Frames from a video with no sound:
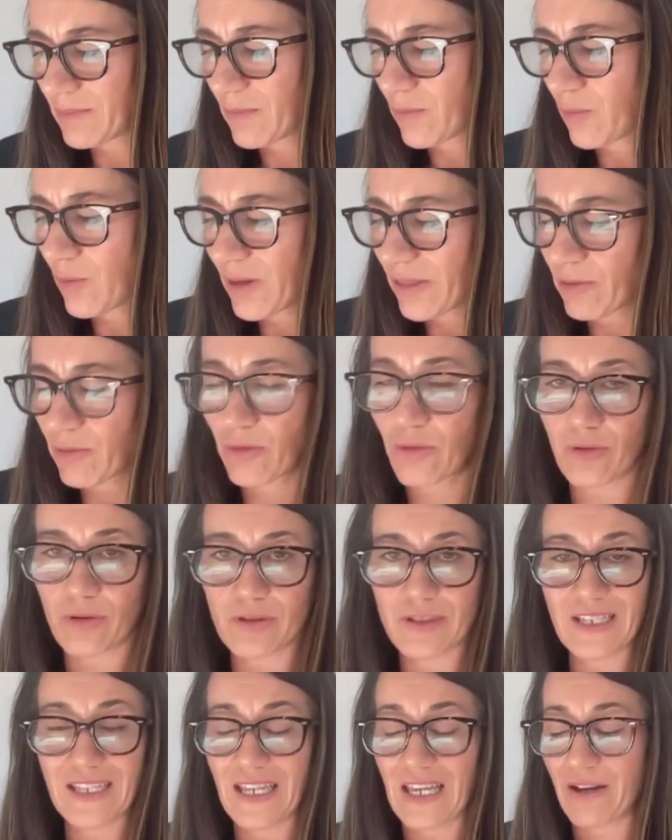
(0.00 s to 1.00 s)
whether or
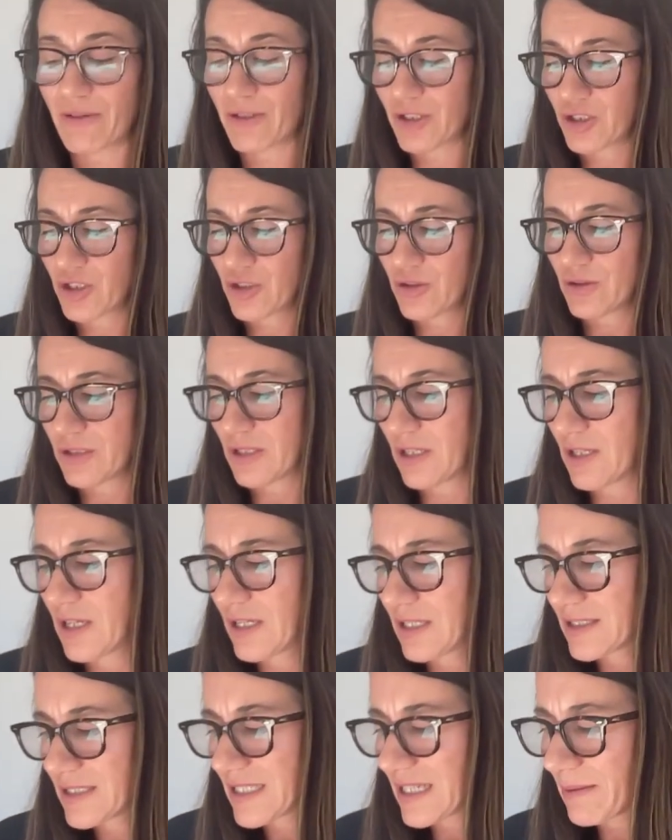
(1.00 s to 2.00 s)
not a hearing should
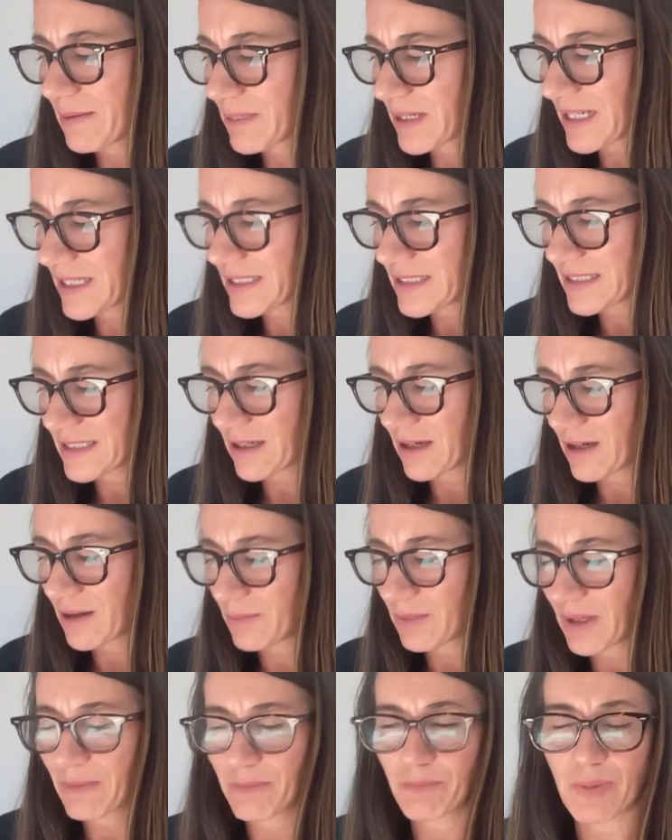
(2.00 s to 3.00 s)
take place
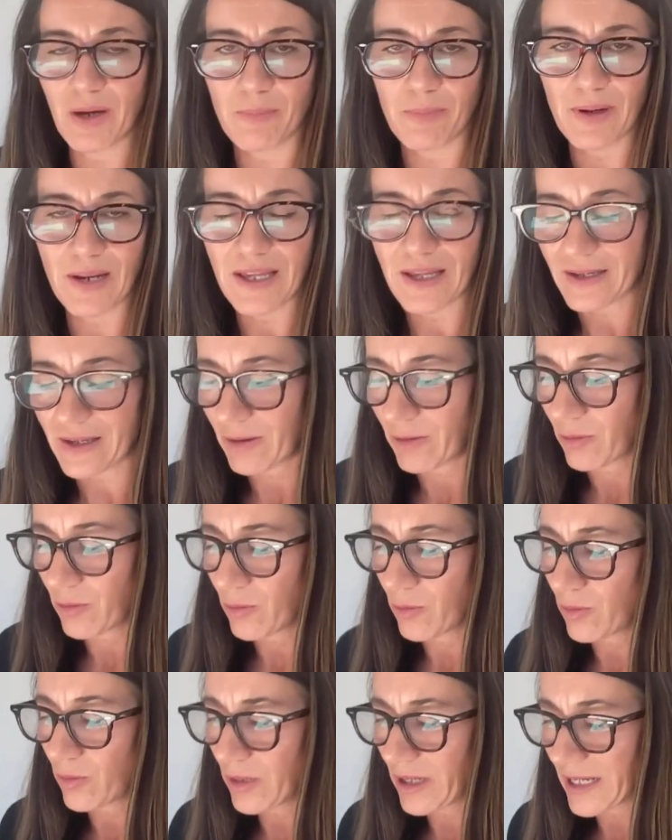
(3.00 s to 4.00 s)
in public
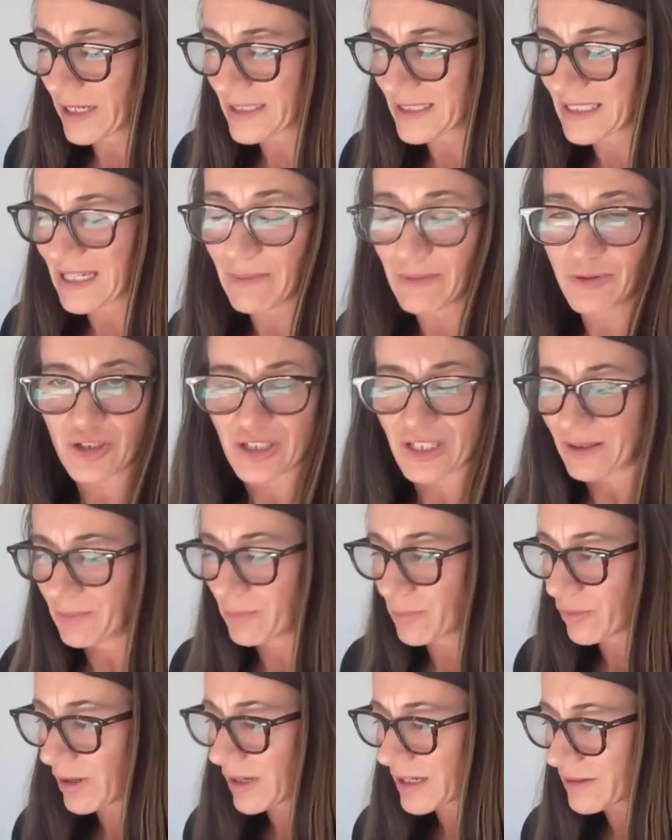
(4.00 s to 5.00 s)
or exceptionally
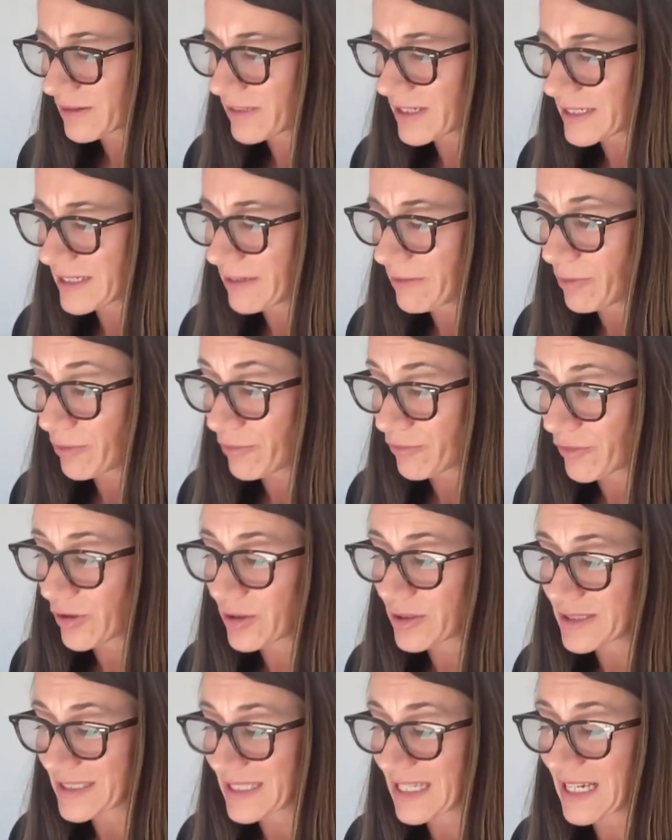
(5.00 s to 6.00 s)
in private, it
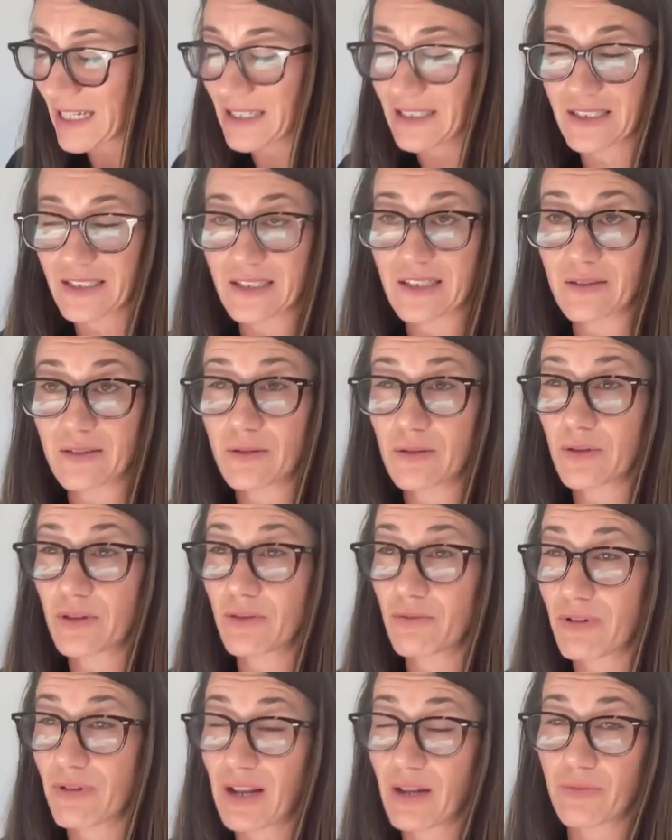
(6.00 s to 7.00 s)
refers then to
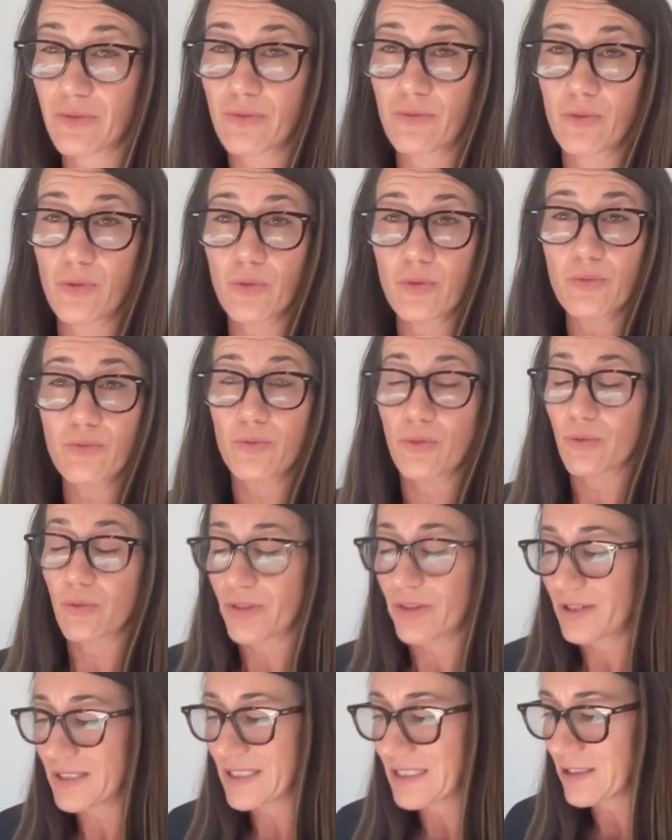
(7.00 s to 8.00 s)
the relevant rule, Rule
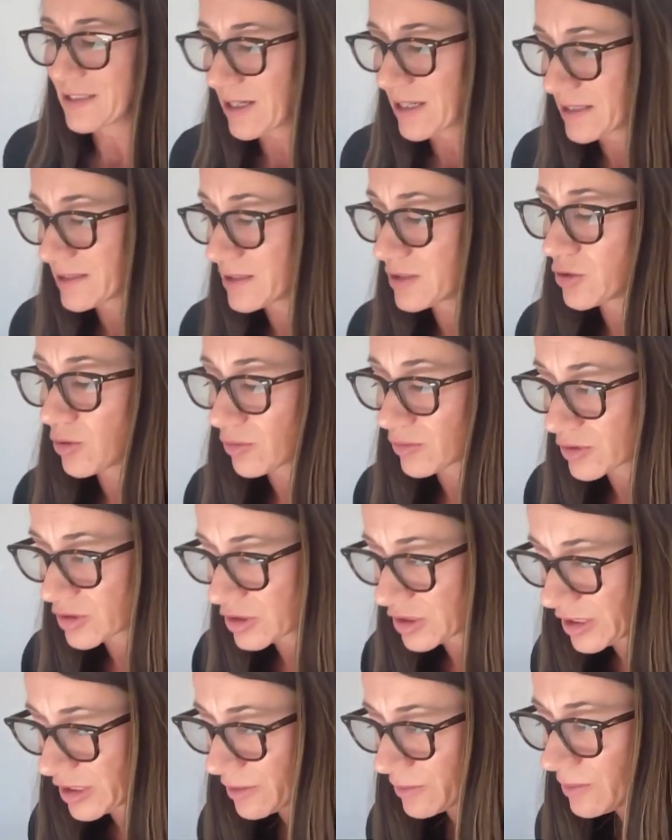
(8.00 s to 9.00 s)

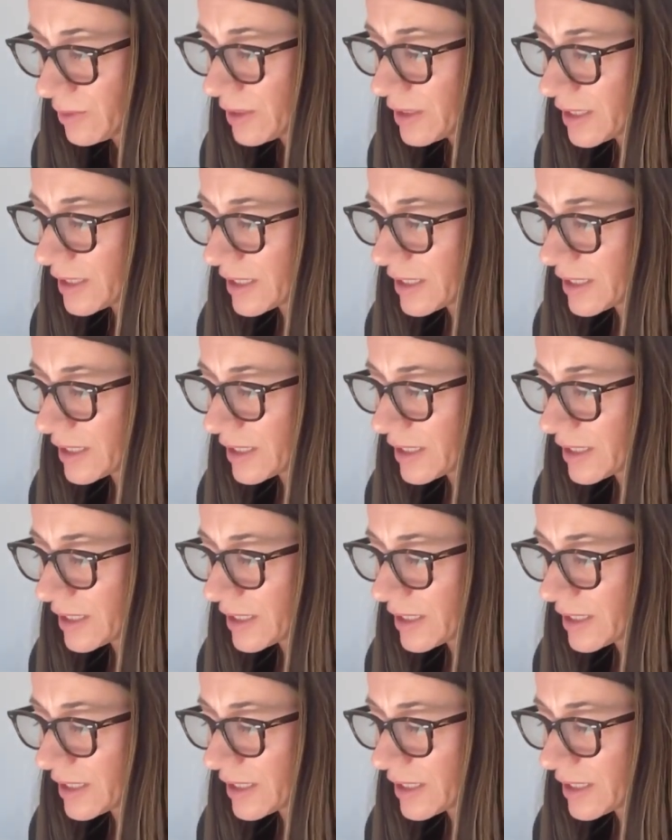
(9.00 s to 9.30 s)
39.2,